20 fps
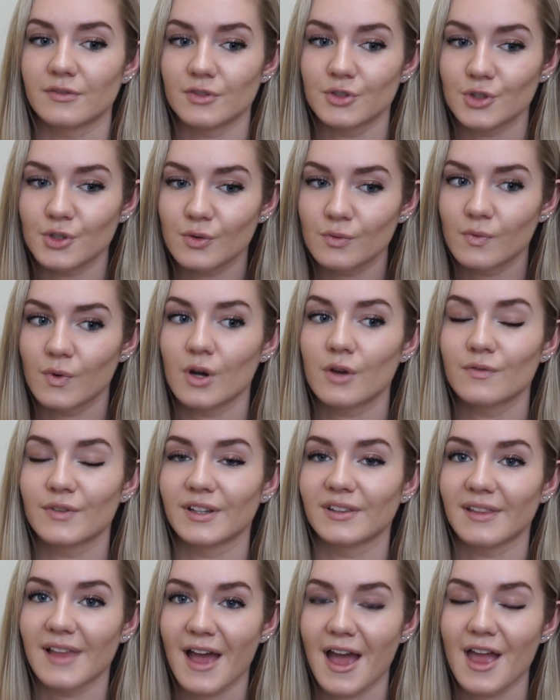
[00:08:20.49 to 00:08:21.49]
You were
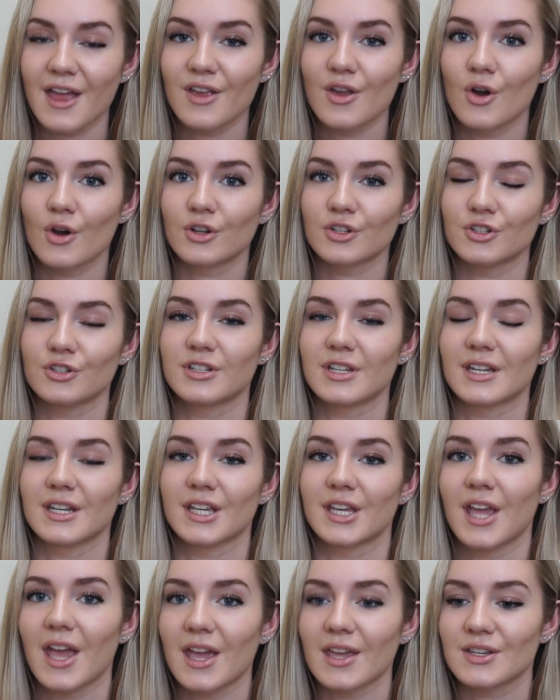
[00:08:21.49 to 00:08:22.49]
relying on your
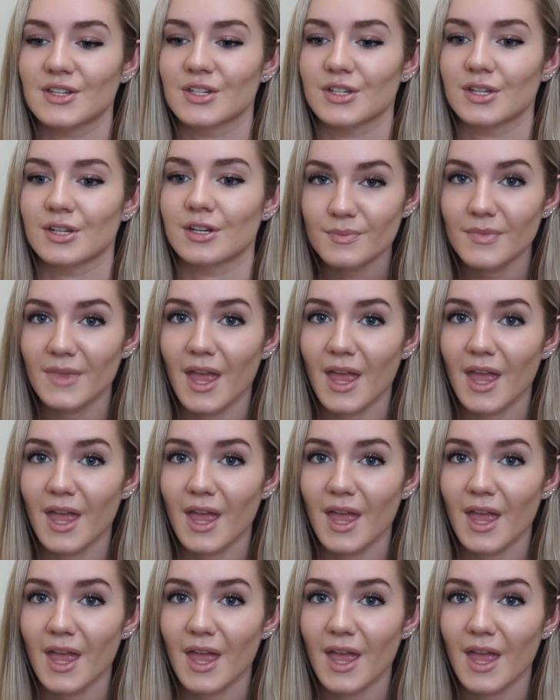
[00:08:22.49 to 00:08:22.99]
dedication.